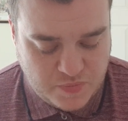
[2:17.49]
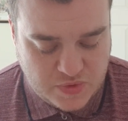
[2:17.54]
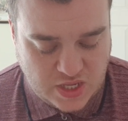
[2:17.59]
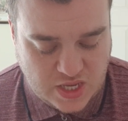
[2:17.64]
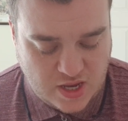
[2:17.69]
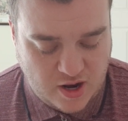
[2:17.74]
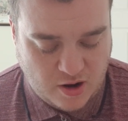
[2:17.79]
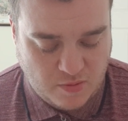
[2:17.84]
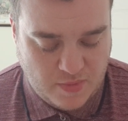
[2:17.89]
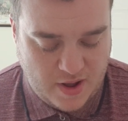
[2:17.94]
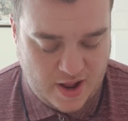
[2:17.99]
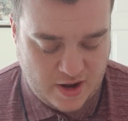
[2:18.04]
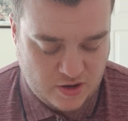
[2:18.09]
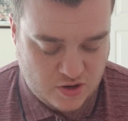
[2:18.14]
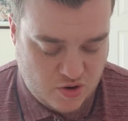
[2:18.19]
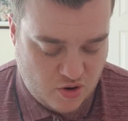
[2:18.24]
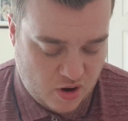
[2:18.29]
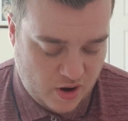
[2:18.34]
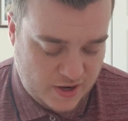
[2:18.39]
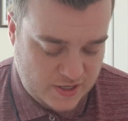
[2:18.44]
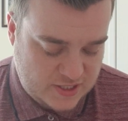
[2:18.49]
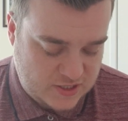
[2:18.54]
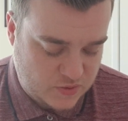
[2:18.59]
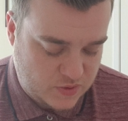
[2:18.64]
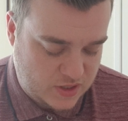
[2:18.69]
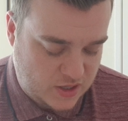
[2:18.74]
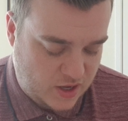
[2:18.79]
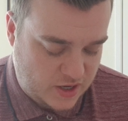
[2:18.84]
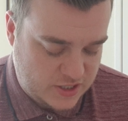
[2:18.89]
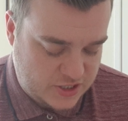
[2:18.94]
the young man cried to
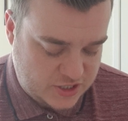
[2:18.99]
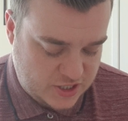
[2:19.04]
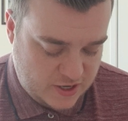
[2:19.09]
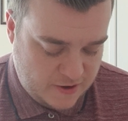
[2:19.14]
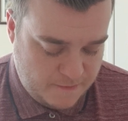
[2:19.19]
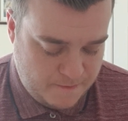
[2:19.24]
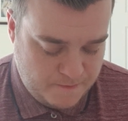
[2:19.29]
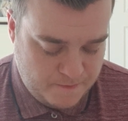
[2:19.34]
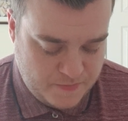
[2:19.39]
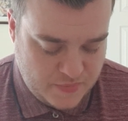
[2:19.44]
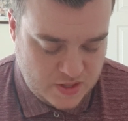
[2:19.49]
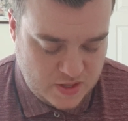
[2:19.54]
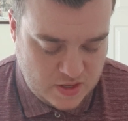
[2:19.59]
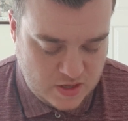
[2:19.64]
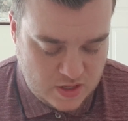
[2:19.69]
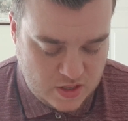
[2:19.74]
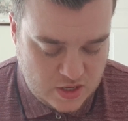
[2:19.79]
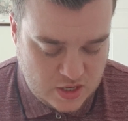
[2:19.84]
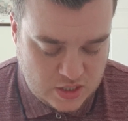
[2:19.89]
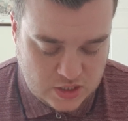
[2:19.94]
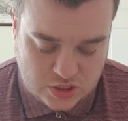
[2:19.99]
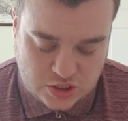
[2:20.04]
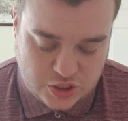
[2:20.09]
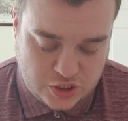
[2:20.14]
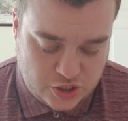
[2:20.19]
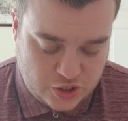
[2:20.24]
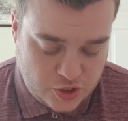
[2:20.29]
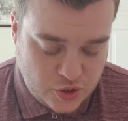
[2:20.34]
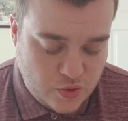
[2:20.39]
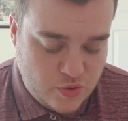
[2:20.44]
Elisha.
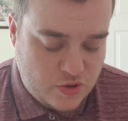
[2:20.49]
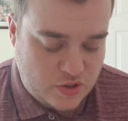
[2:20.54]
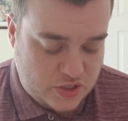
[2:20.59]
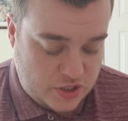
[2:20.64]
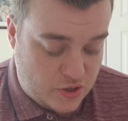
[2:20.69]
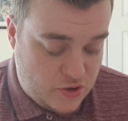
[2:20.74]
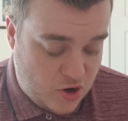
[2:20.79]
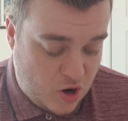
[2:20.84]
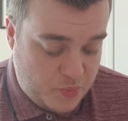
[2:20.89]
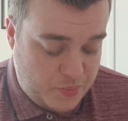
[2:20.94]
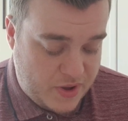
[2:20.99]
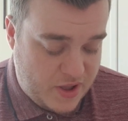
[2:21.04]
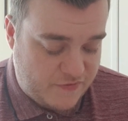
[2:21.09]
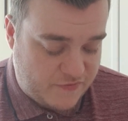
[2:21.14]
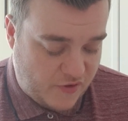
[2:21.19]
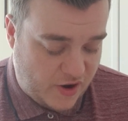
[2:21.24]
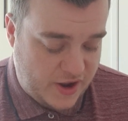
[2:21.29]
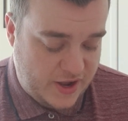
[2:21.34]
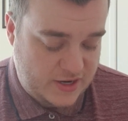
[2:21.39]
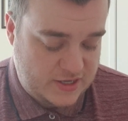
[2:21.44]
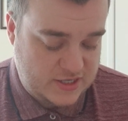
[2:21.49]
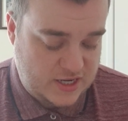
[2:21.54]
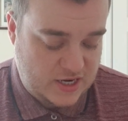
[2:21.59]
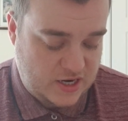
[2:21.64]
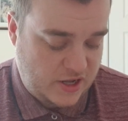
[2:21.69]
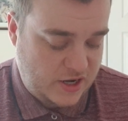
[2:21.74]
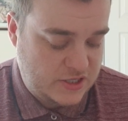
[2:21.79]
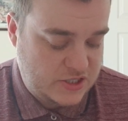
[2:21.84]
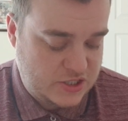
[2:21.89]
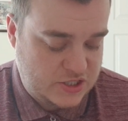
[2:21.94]
Do not be afraid,"
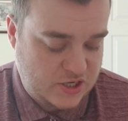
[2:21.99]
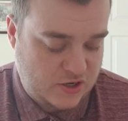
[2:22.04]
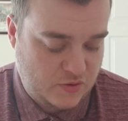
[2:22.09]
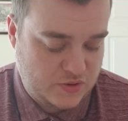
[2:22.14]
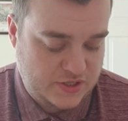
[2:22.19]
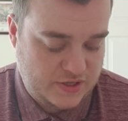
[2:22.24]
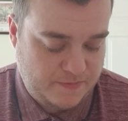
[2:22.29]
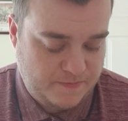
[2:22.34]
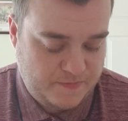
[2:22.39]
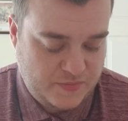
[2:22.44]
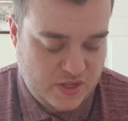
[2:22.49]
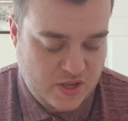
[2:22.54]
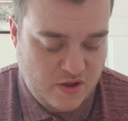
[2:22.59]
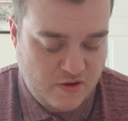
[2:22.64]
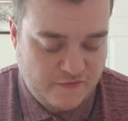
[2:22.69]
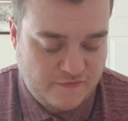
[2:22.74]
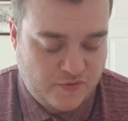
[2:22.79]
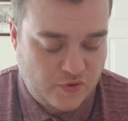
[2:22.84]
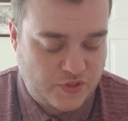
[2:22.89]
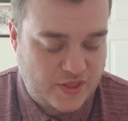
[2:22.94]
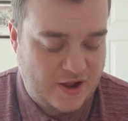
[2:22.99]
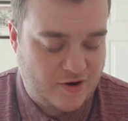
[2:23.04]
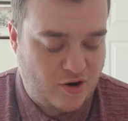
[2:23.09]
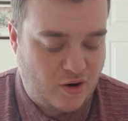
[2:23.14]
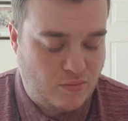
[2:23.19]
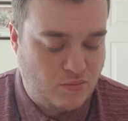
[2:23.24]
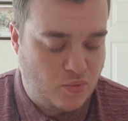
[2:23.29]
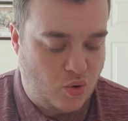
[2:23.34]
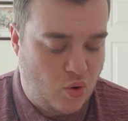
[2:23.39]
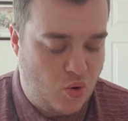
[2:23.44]
Elisha told him, "for there
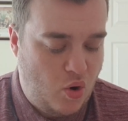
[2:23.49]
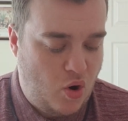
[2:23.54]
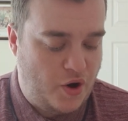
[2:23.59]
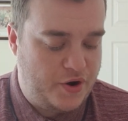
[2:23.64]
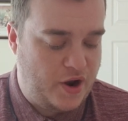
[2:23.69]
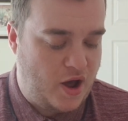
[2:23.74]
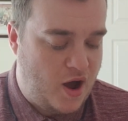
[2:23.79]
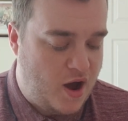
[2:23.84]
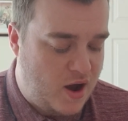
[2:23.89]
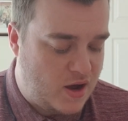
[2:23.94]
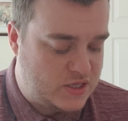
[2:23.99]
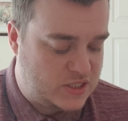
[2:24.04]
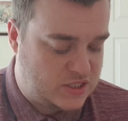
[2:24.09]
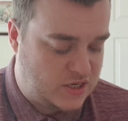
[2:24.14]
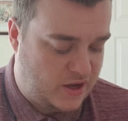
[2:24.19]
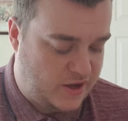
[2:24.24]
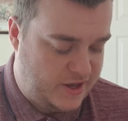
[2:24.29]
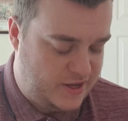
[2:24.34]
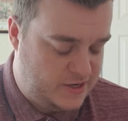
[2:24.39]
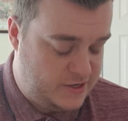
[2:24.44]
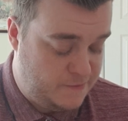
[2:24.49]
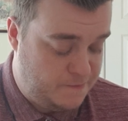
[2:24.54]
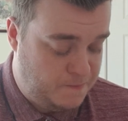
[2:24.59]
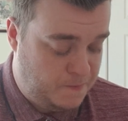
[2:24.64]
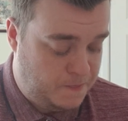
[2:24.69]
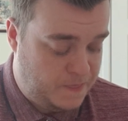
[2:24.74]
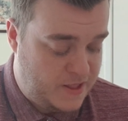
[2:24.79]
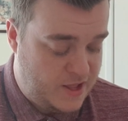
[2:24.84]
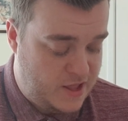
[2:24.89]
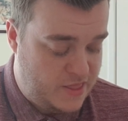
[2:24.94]
are more on our side
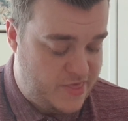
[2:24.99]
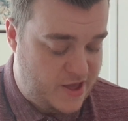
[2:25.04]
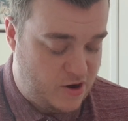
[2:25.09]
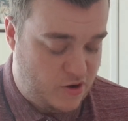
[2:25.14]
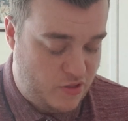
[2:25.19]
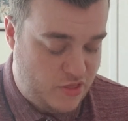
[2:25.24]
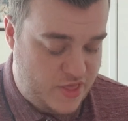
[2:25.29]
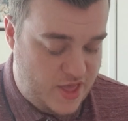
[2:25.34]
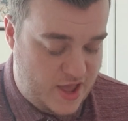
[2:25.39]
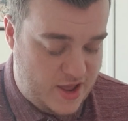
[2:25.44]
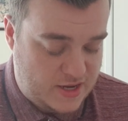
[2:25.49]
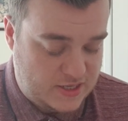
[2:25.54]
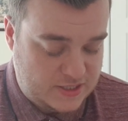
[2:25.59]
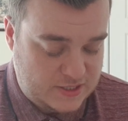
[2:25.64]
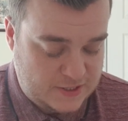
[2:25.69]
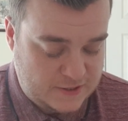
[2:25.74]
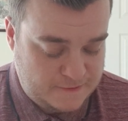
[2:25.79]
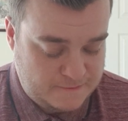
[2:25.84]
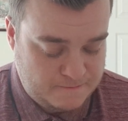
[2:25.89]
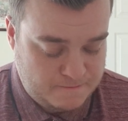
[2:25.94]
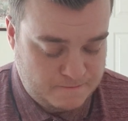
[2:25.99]
than on theirs."